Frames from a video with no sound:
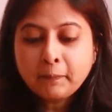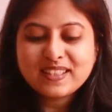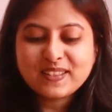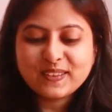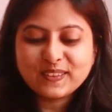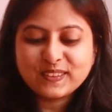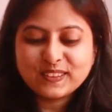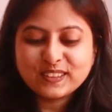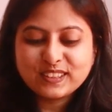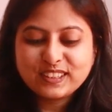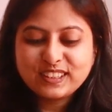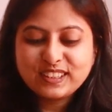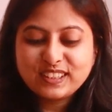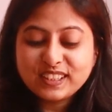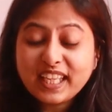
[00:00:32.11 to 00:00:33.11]
So
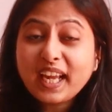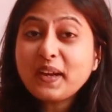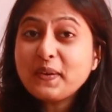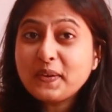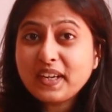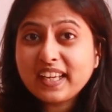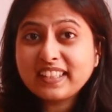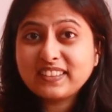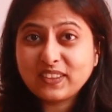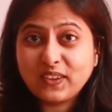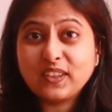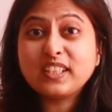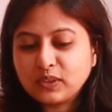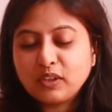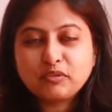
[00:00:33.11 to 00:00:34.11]
today what I
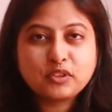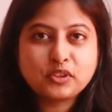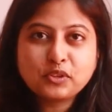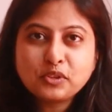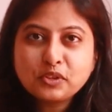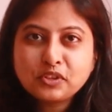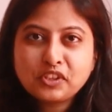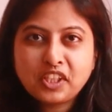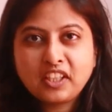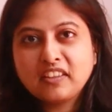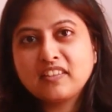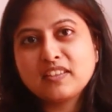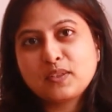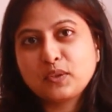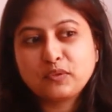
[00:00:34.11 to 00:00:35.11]
thought, after 2 to 3
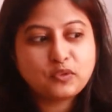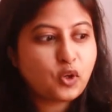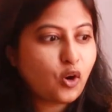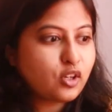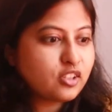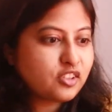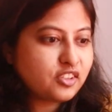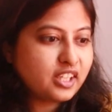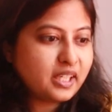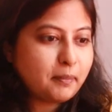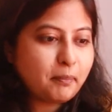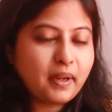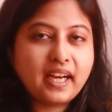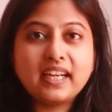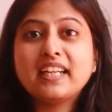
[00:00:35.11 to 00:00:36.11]
years of not really
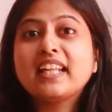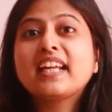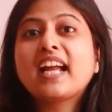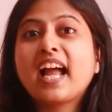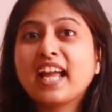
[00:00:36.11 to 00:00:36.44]
painting,